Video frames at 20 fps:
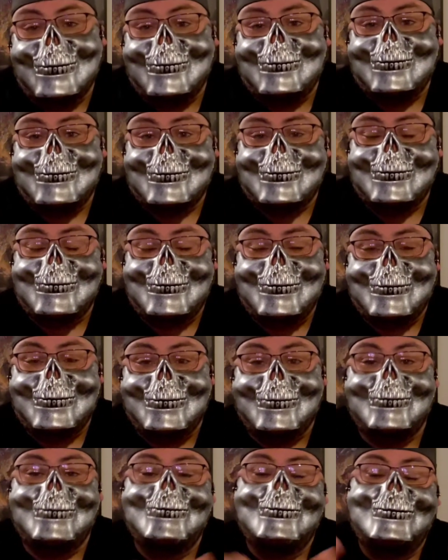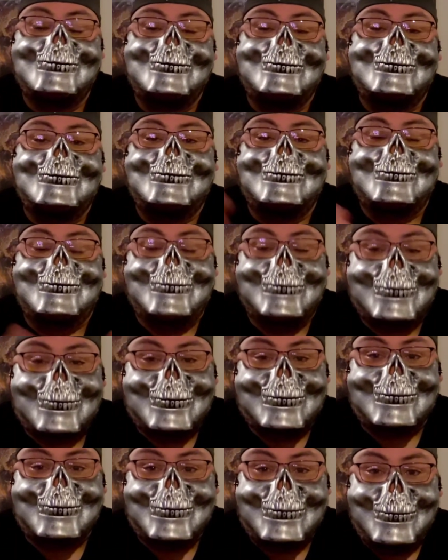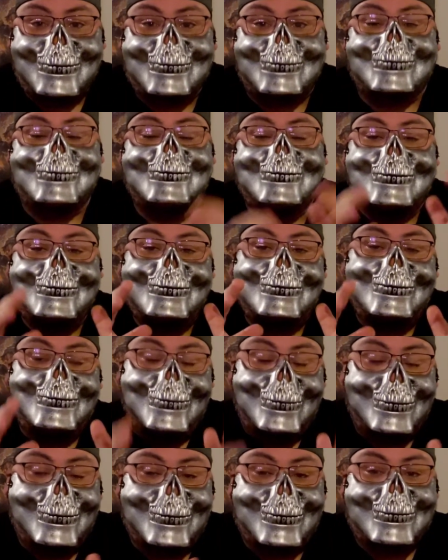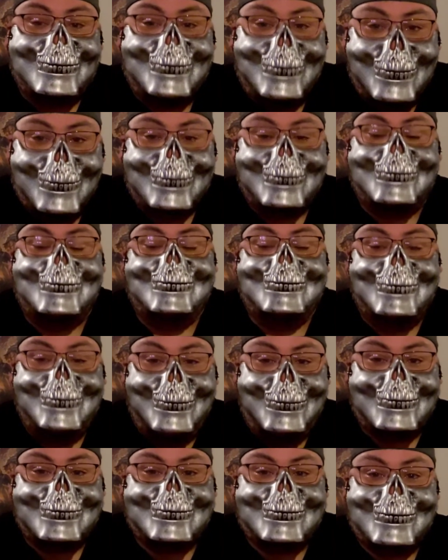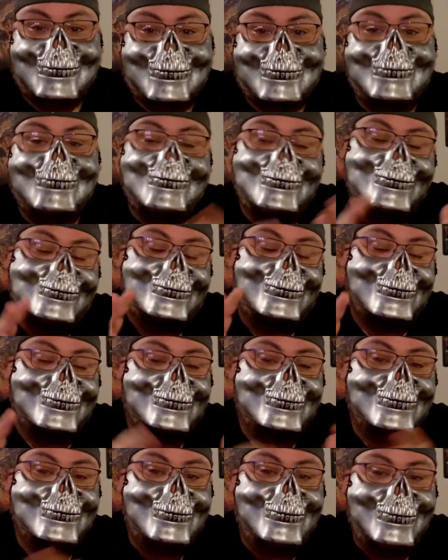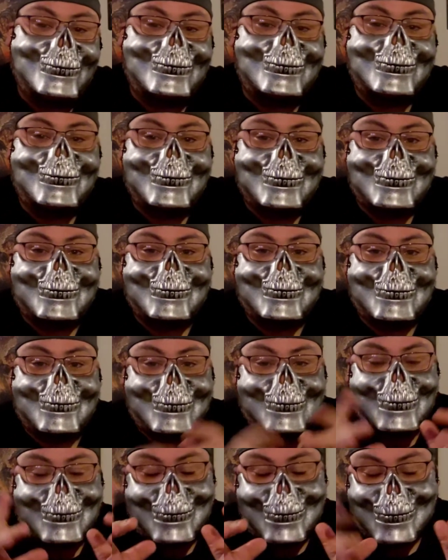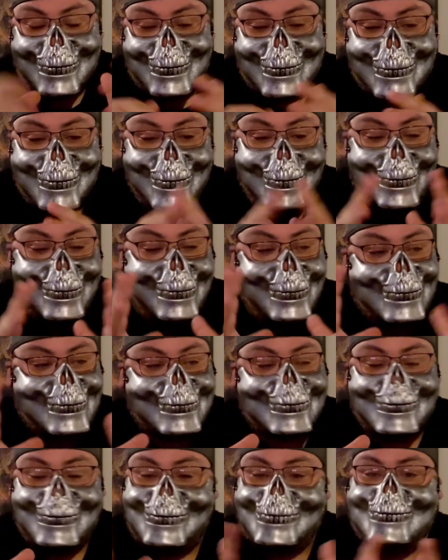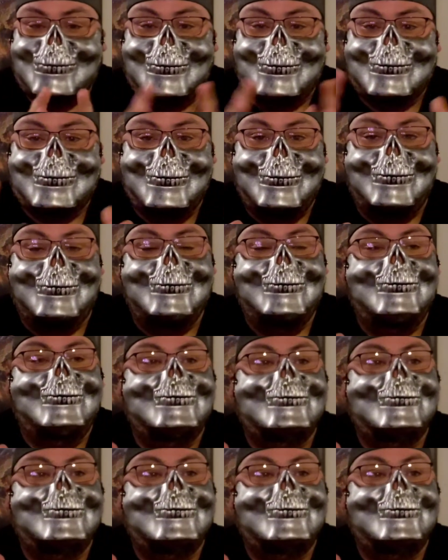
of this video, this is another Horror Gamer Unboxes. Now, before I get into this, I just want to let you guys know,